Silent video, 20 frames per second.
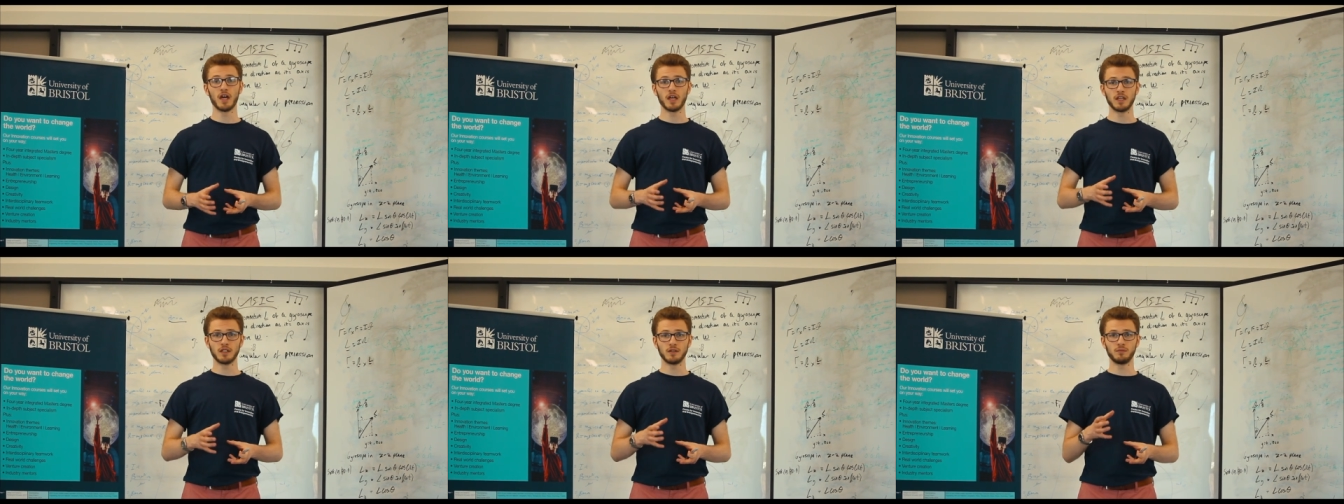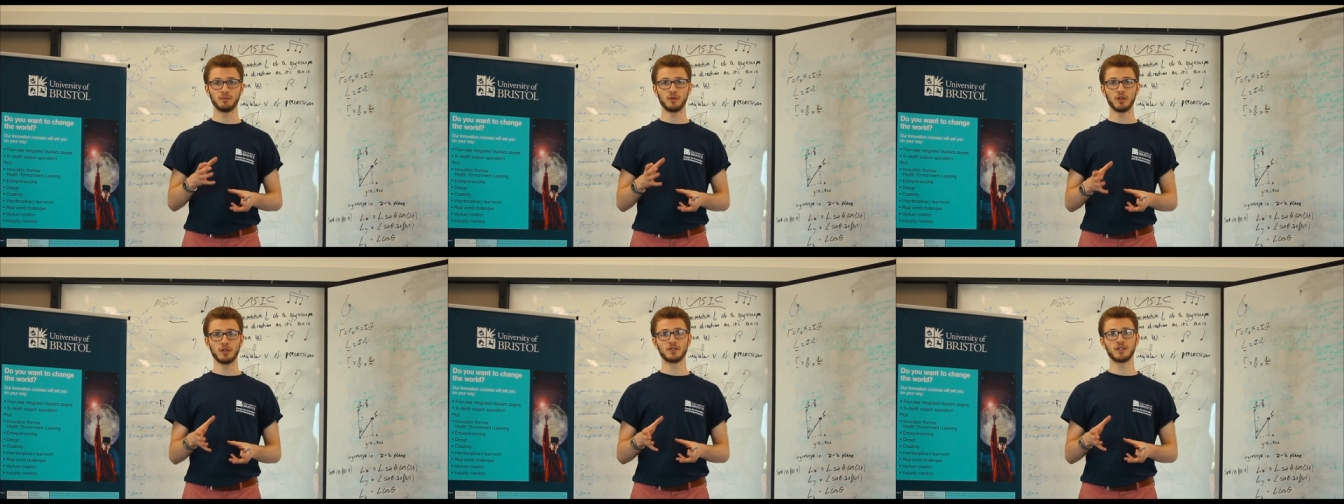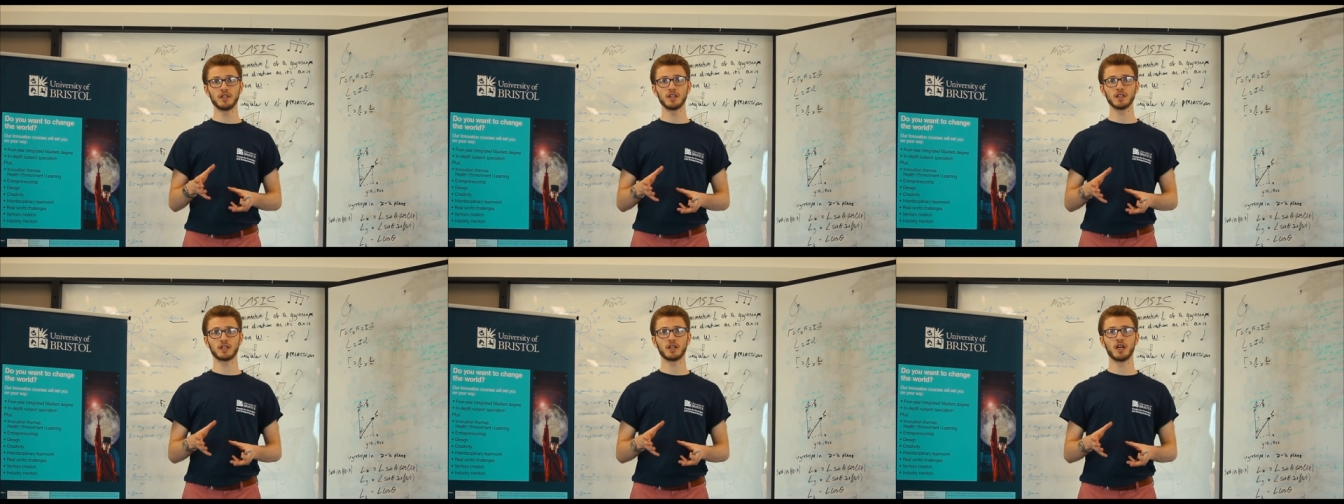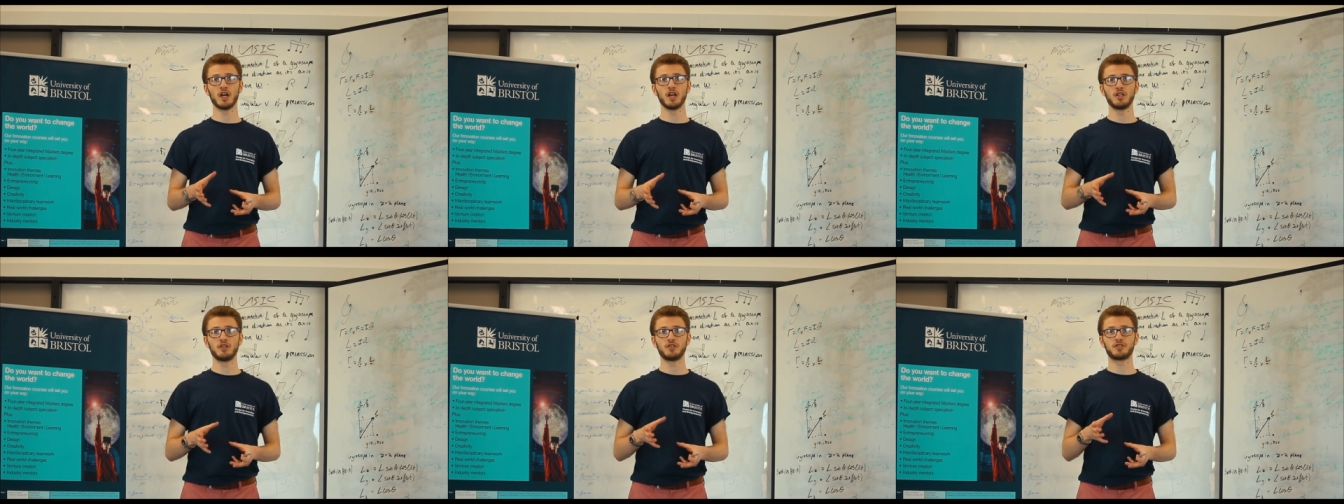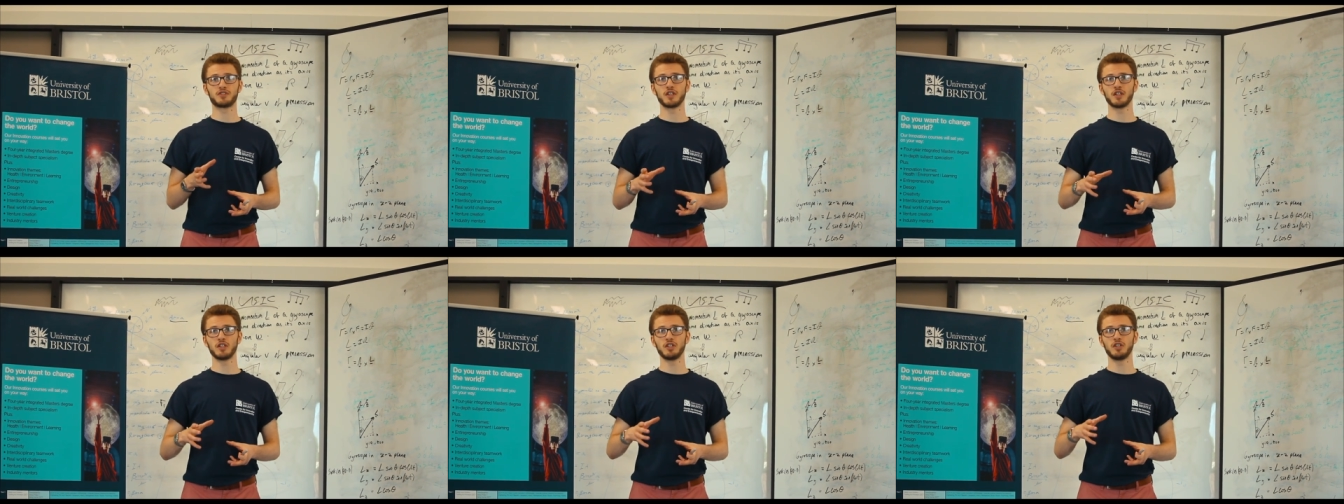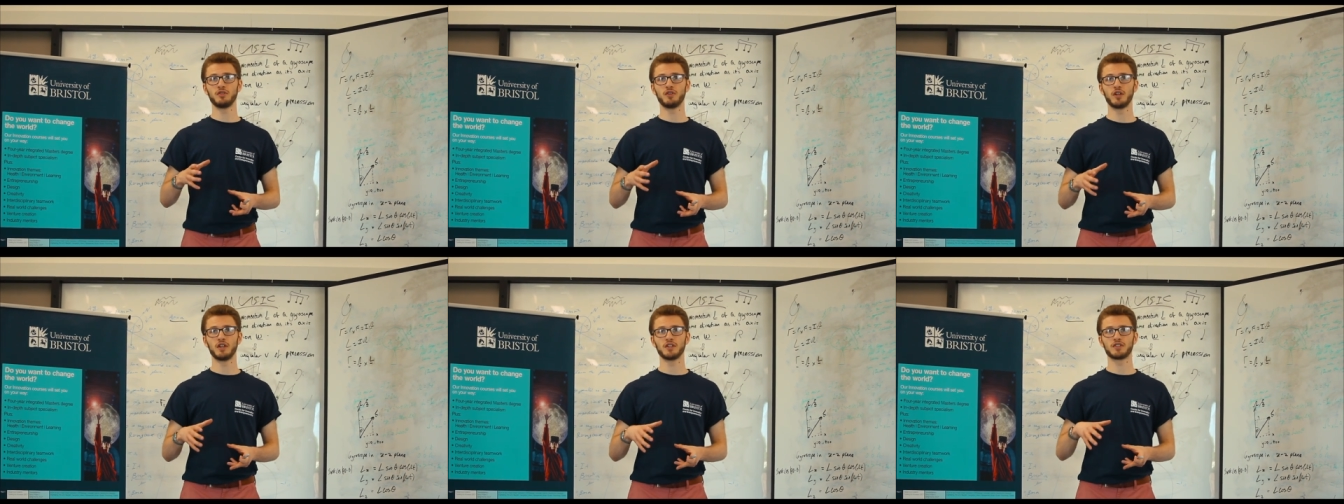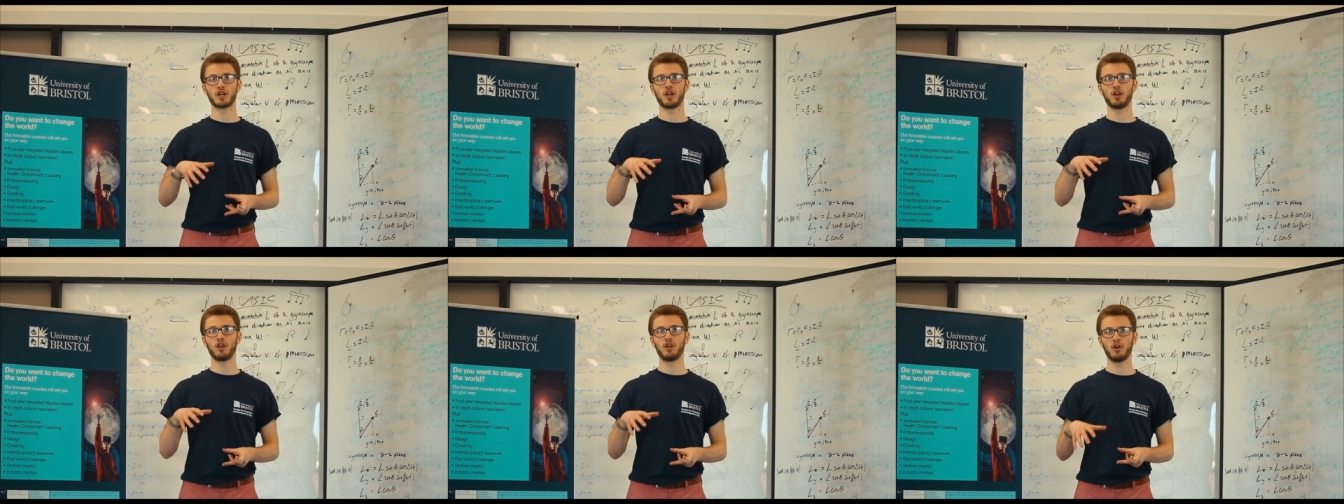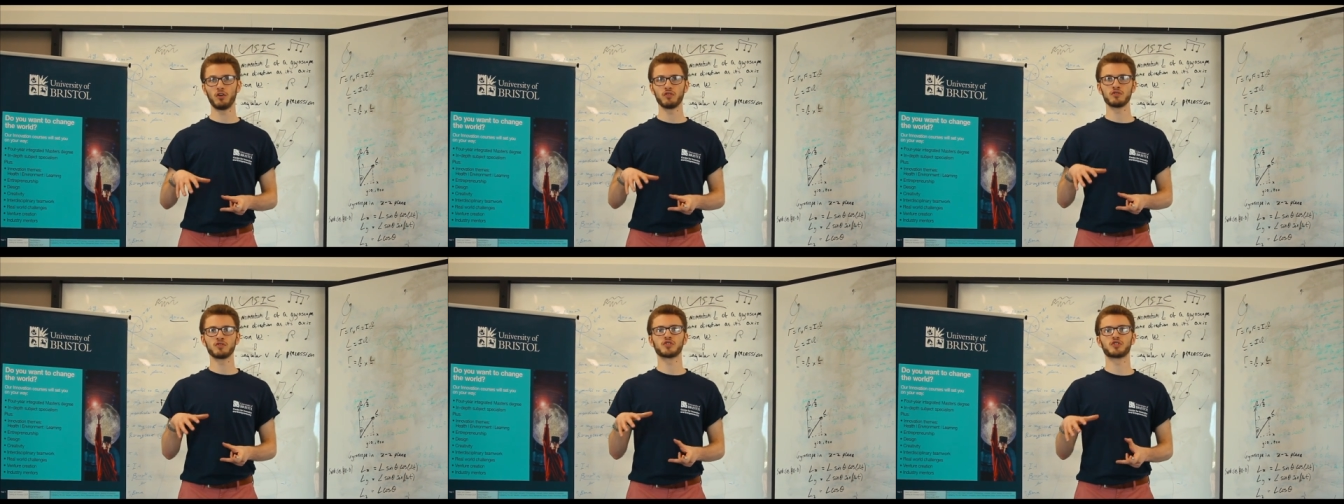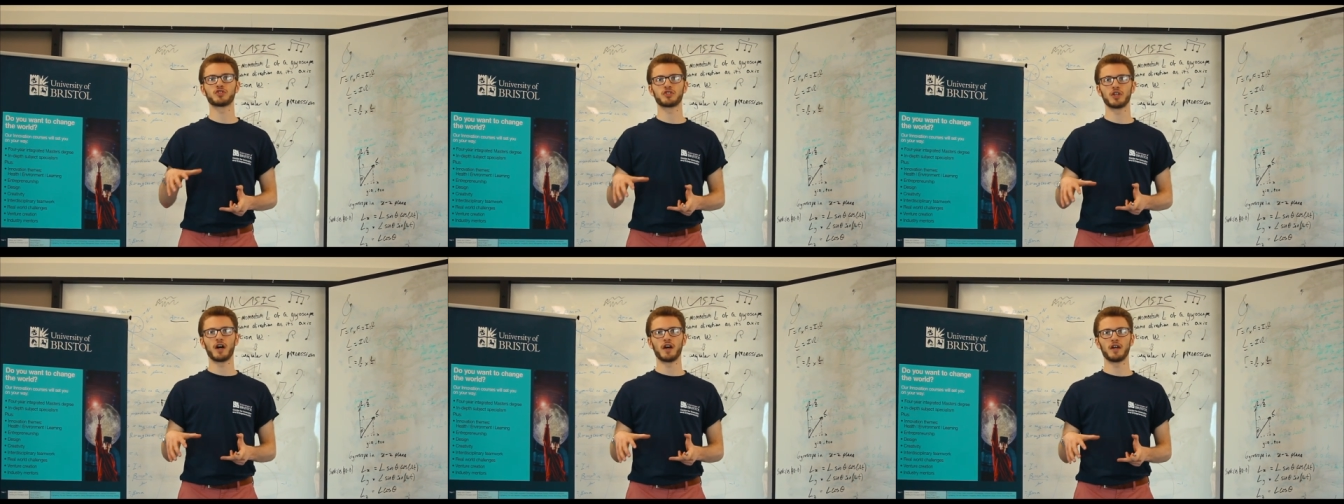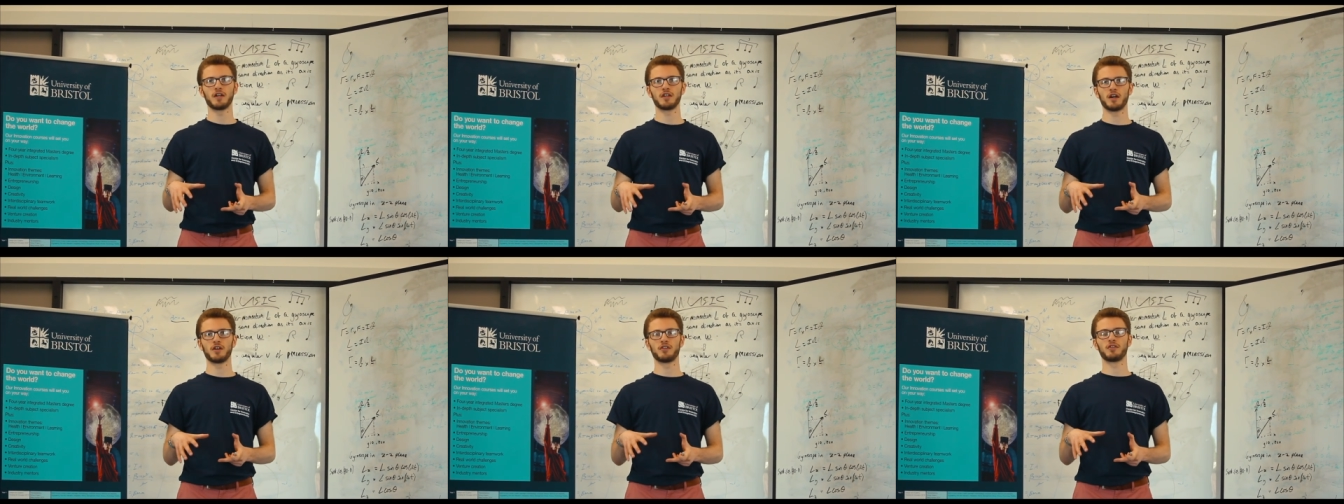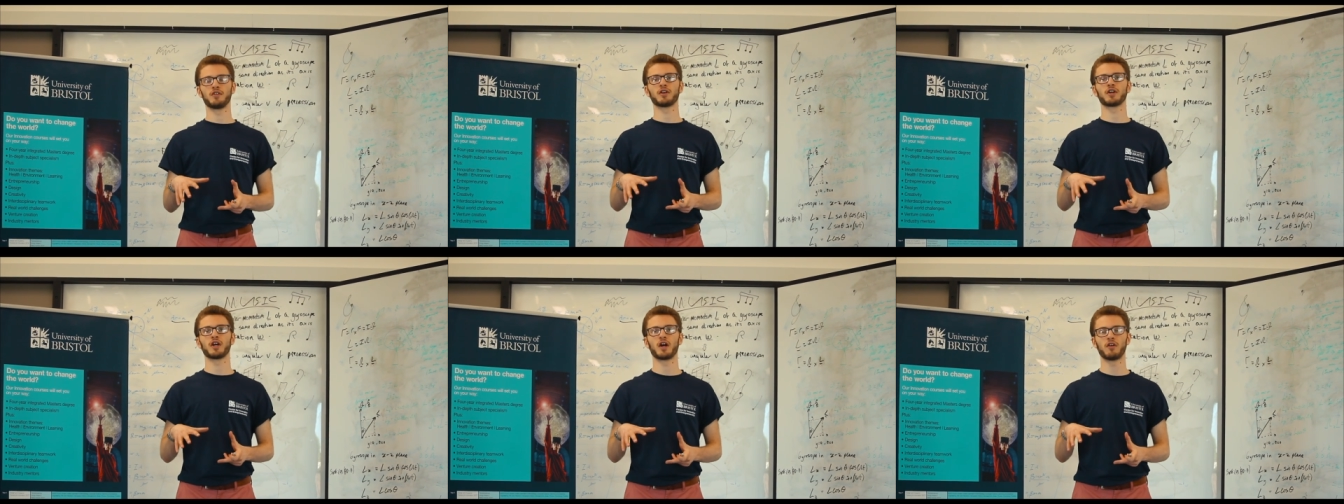In music, you sit units alongside other